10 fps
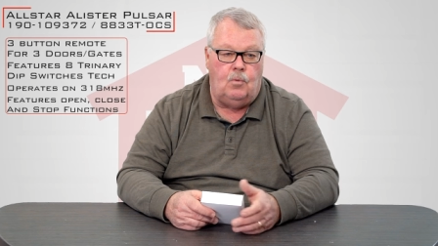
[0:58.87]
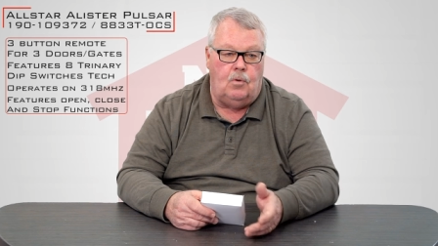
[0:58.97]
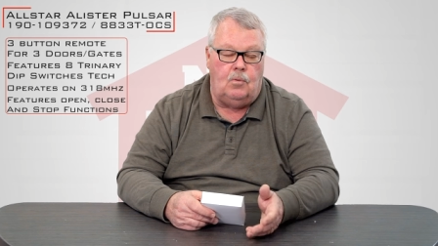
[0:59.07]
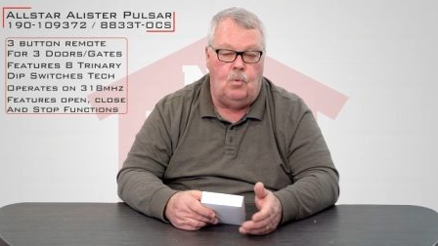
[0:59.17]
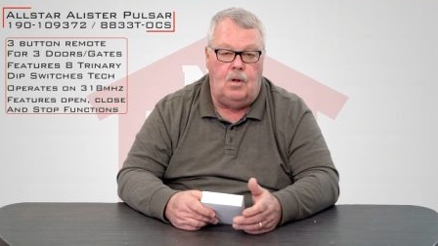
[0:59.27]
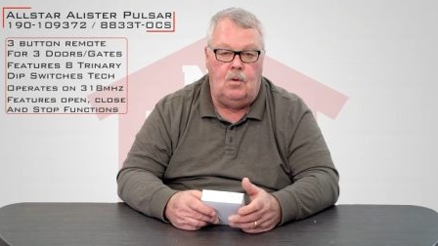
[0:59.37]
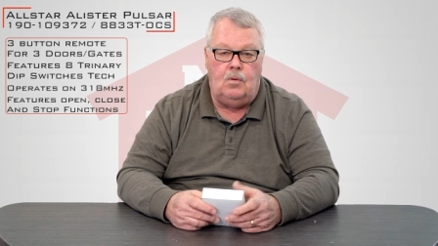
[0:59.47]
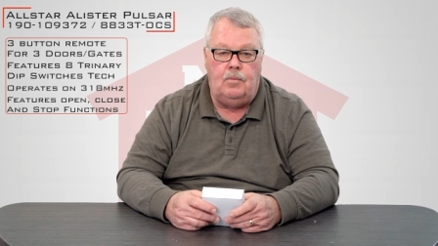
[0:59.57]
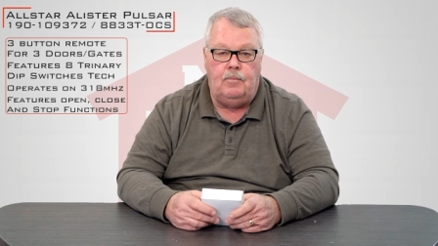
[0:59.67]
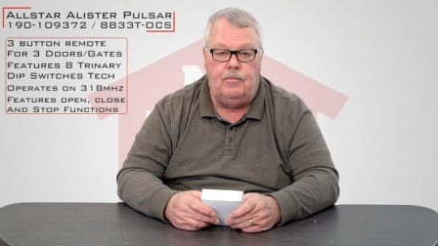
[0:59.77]
Worked
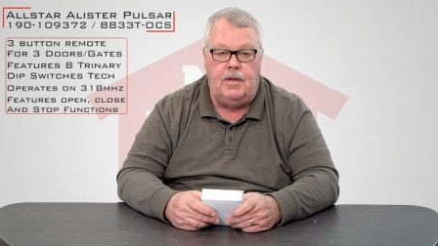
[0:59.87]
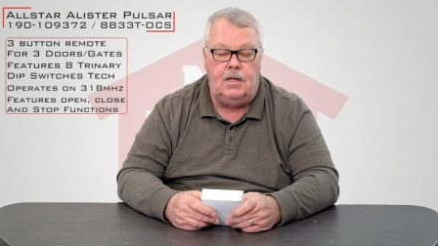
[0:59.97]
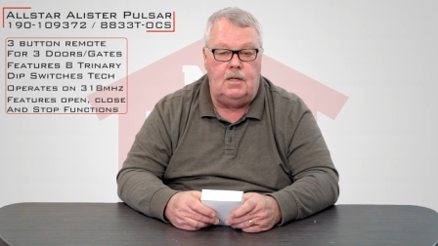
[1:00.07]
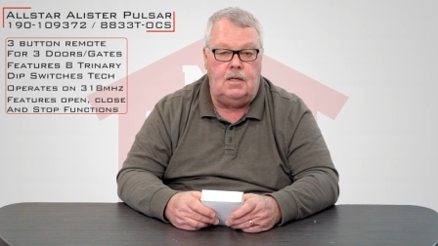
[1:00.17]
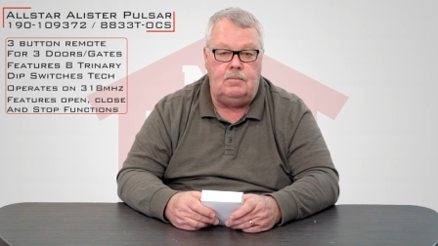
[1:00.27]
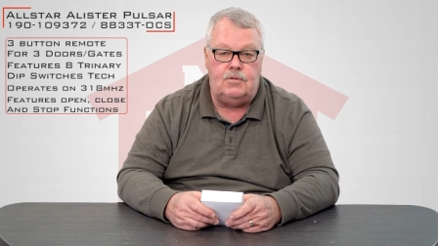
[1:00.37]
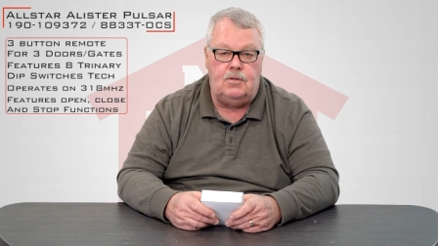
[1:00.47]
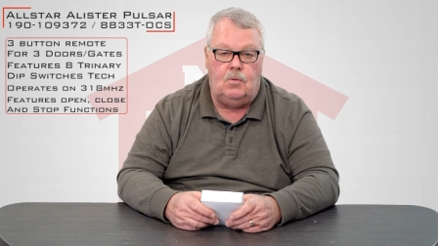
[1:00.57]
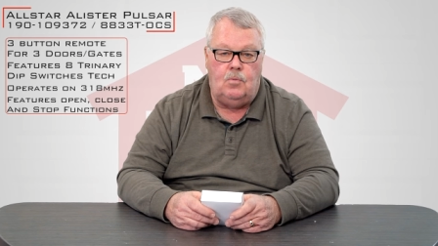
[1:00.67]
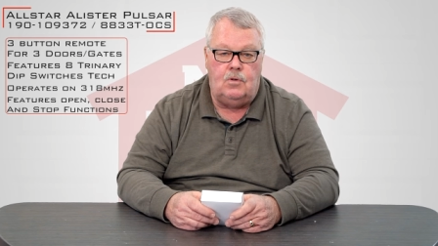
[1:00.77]
well then and it
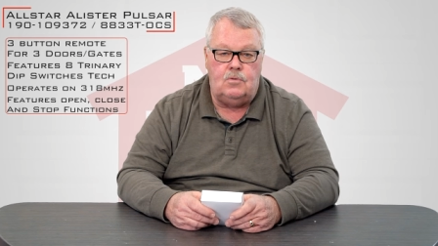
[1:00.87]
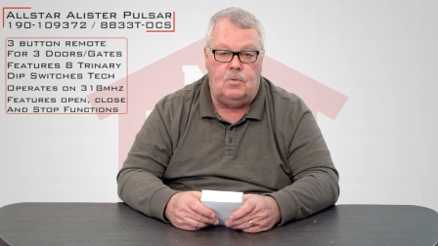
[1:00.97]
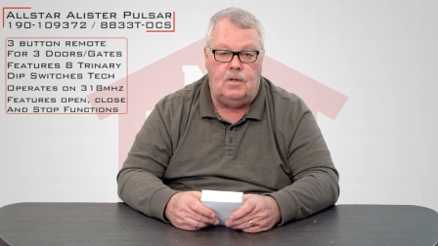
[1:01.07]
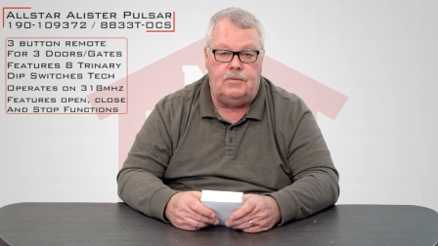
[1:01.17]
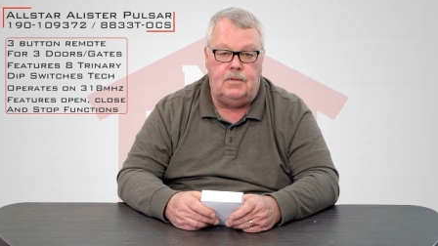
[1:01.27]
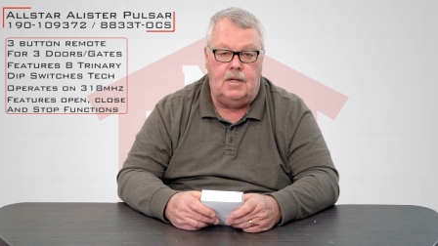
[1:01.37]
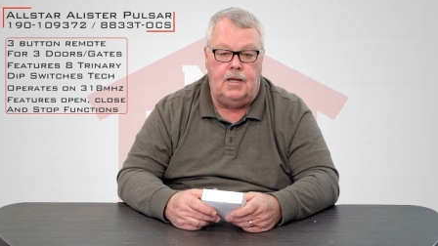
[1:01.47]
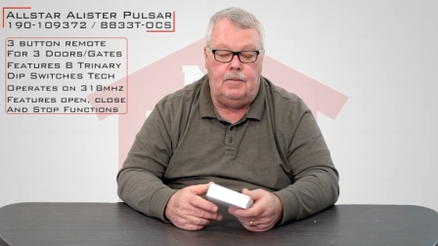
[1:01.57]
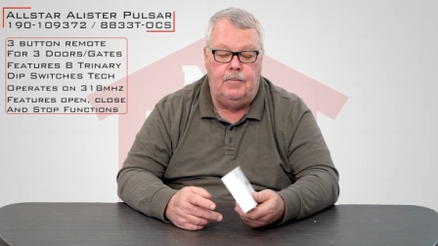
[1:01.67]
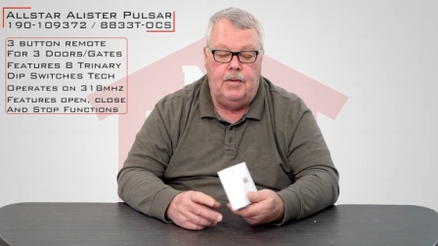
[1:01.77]
still works well today.